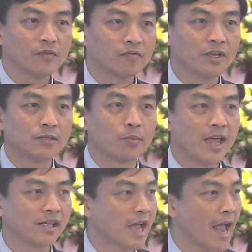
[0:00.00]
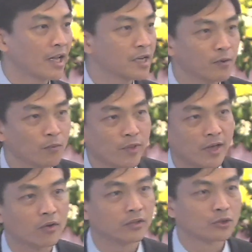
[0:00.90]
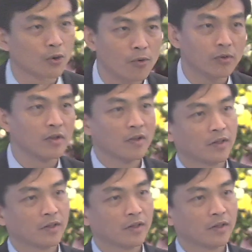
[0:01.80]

display the anger without control.